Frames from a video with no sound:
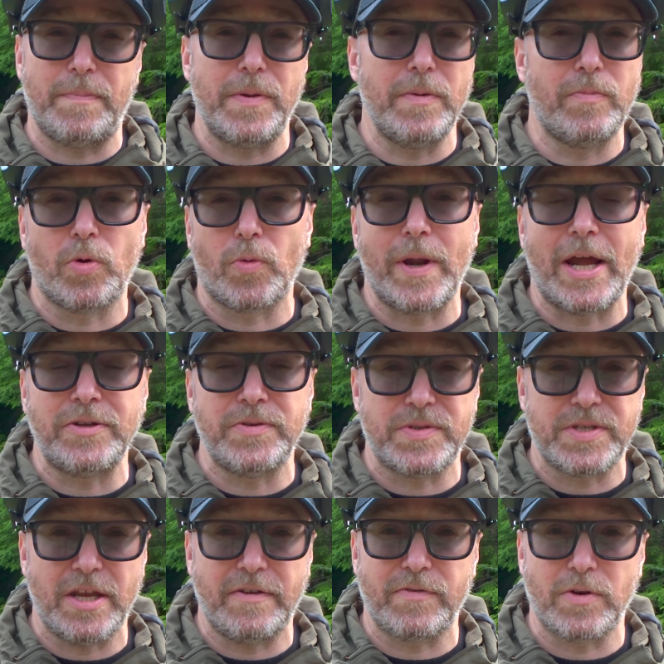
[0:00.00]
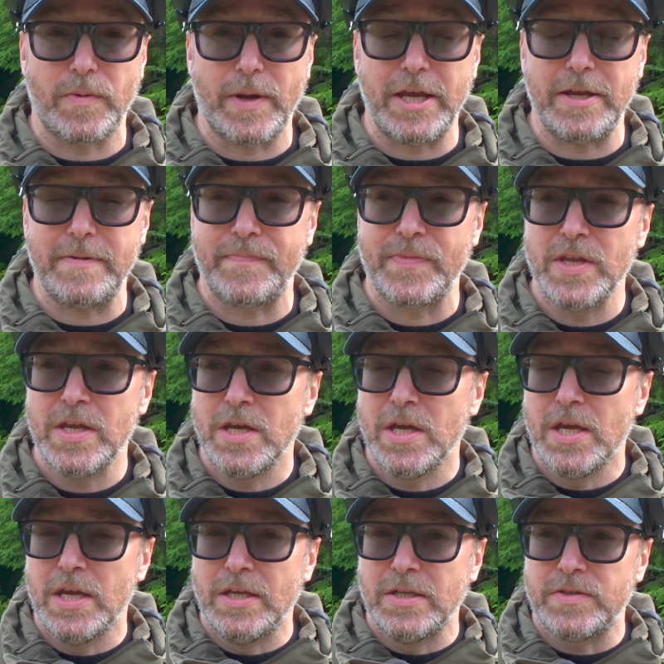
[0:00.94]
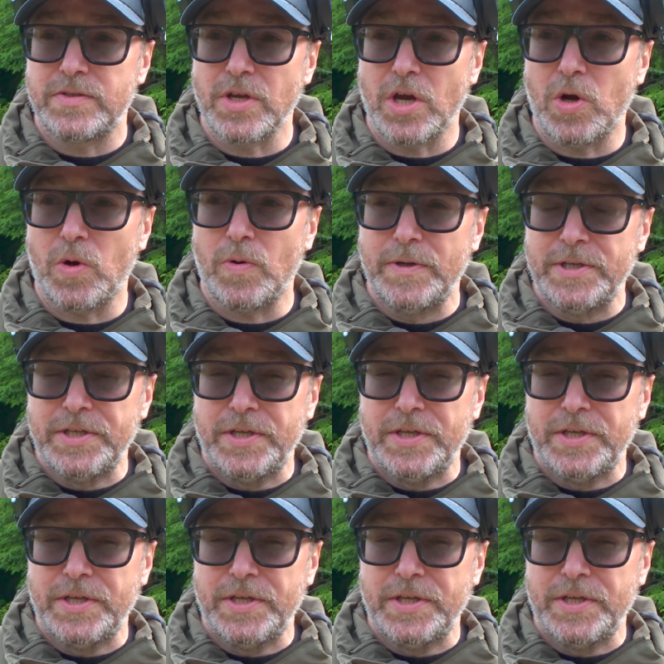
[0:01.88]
people around you safer, right? So